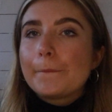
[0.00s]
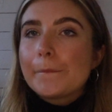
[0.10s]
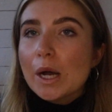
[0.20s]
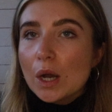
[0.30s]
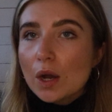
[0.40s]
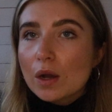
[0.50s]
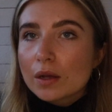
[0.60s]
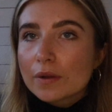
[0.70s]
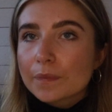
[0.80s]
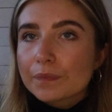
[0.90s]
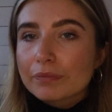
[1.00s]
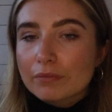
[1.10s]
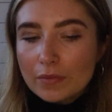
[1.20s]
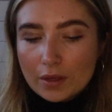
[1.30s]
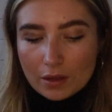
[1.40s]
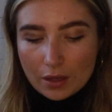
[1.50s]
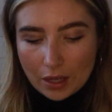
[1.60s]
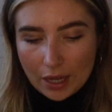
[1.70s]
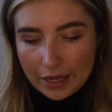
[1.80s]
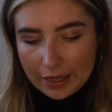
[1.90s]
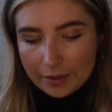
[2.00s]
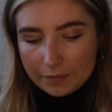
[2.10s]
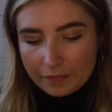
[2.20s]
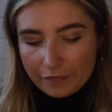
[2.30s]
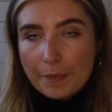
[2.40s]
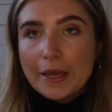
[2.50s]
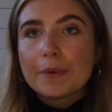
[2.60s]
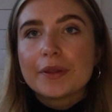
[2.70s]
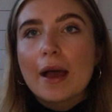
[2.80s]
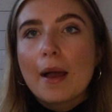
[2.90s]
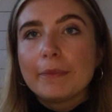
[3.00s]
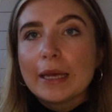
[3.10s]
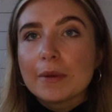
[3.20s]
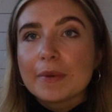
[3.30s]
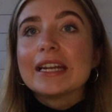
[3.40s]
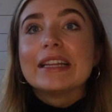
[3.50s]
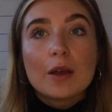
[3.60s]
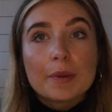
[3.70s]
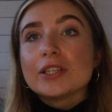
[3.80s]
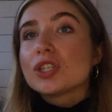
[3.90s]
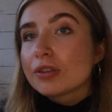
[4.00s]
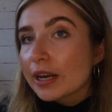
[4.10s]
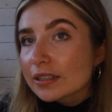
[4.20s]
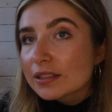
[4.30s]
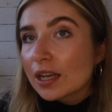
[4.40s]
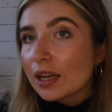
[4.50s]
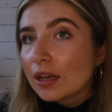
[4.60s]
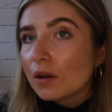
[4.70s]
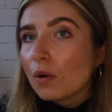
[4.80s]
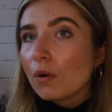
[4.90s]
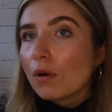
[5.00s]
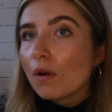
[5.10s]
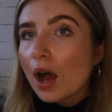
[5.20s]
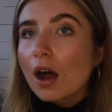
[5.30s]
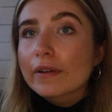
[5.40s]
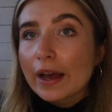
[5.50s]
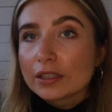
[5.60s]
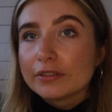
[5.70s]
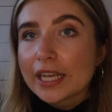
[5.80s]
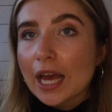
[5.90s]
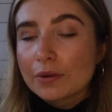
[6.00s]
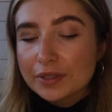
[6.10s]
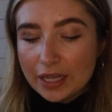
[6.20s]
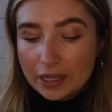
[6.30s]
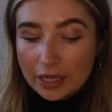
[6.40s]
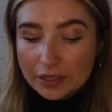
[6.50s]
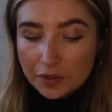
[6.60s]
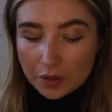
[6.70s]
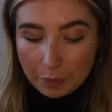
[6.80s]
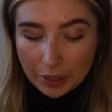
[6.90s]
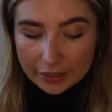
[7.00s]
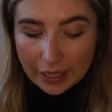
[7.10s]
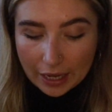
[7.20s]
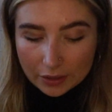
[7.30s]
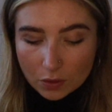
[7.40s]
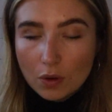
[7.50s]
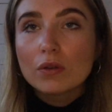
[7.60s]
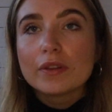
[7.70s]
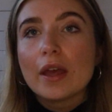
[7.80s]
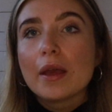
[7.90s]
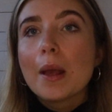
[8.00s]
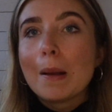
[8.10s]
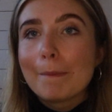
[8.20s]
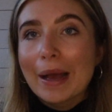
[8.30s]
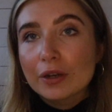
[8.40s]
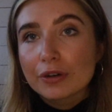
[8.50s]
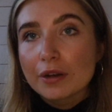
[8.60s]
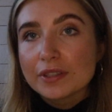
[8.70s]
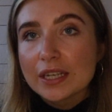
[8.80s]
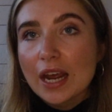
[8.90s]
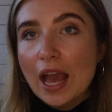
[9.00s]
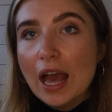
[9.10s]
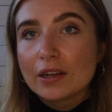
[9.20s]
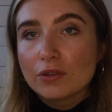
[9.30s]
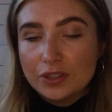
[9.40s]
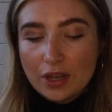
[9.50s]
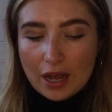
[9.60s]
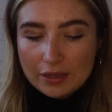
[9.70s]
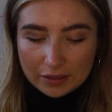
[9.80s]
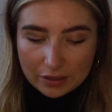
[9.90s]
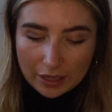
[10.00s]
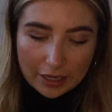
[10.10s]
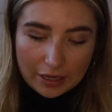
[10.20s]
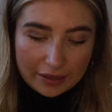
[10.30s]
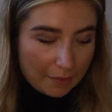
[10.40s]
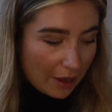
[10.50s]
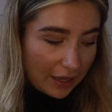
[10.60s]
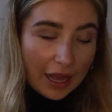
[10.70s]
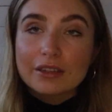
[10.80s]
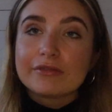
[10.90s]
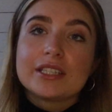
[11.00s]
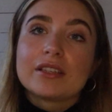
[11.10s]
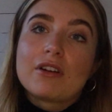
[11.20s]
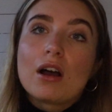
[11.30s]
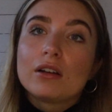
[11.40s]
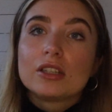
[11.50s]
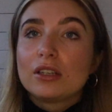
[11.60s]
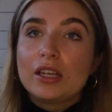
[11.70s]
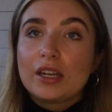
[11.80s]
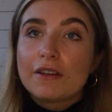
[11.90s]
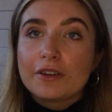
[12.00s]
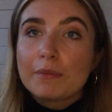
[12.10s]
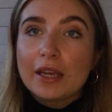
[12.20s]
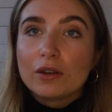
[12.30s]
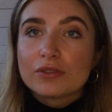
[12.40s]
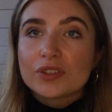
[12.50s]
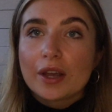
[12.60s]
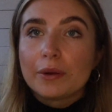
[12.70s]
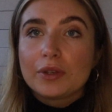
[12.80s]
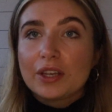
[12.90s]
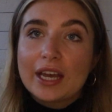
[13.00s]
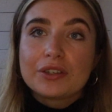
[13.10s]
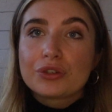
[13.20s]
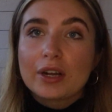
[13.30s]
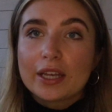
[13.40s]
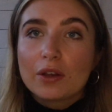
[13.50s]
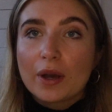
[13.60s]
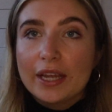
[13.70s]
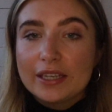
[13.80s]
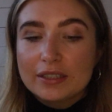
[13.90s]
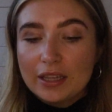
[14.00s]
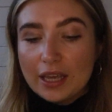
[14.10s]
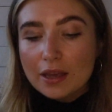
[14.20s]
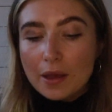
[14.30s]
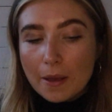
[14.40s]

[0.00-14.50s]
But for people that are maybe being a little bit stricter or are calorie counting, it's good because it has all the macros in it, and it also has the amount of calories there are in every meal, so you can track it quite easily.